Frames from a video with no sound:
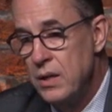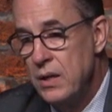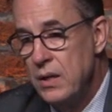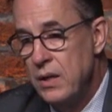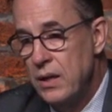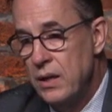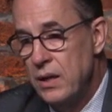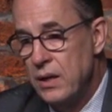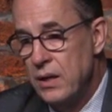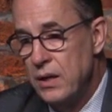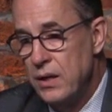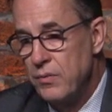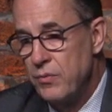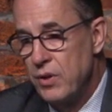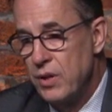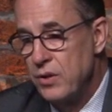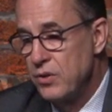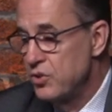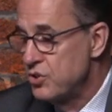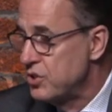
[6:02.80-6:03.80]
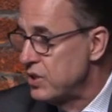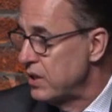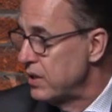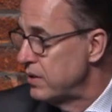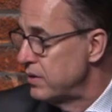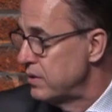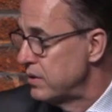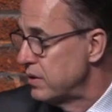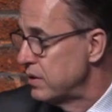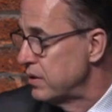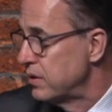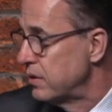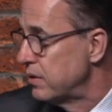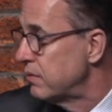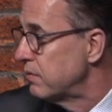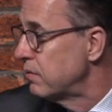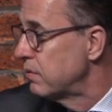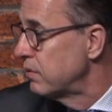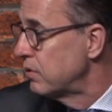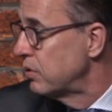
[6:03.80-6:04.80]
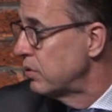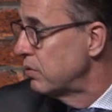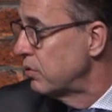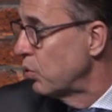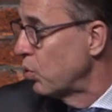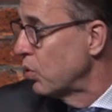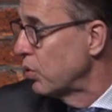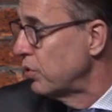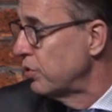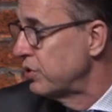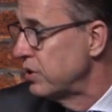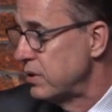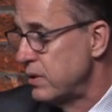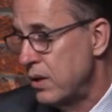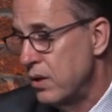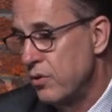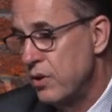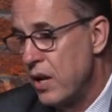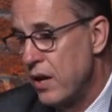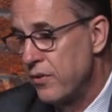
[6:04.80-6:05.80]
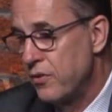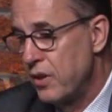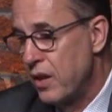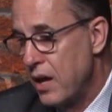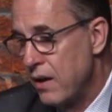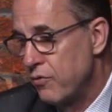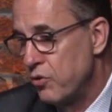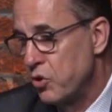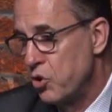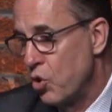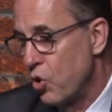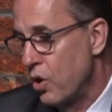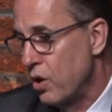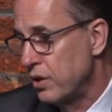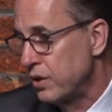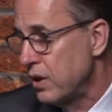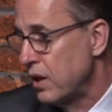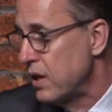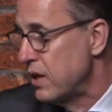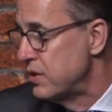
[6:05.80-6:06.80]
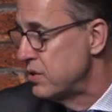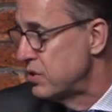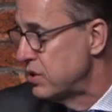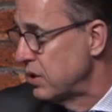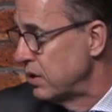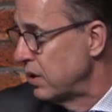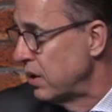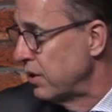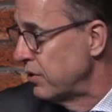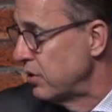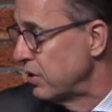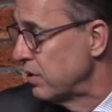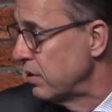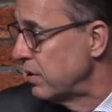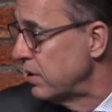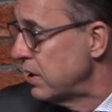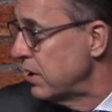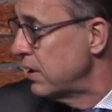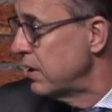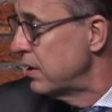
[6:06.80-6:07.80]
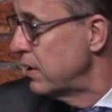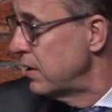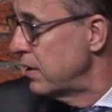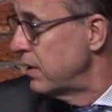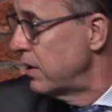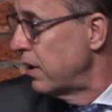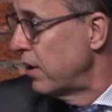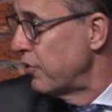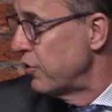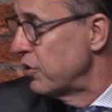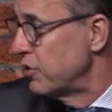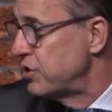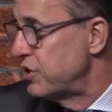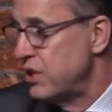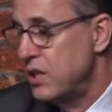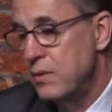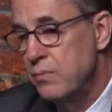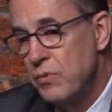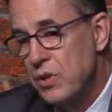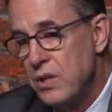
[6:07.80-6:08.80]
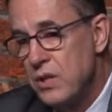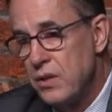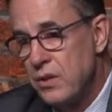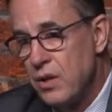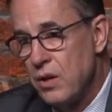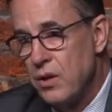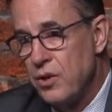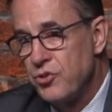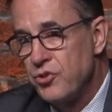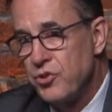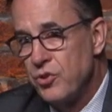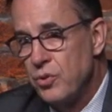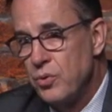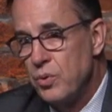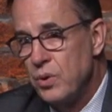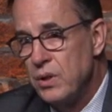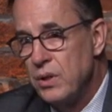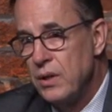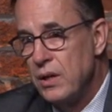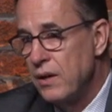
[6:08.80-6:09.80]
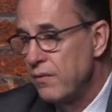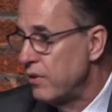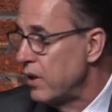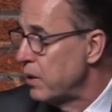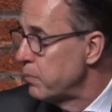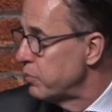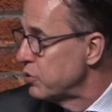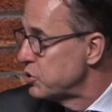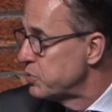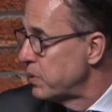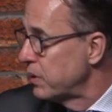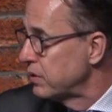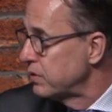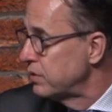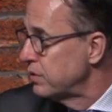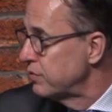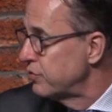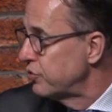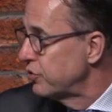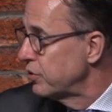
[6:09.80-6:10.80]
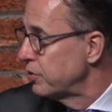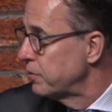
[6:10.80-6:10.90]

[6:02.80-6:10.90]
They understand the world, and now that they have the Noron guys on their team, they also have that perspective. So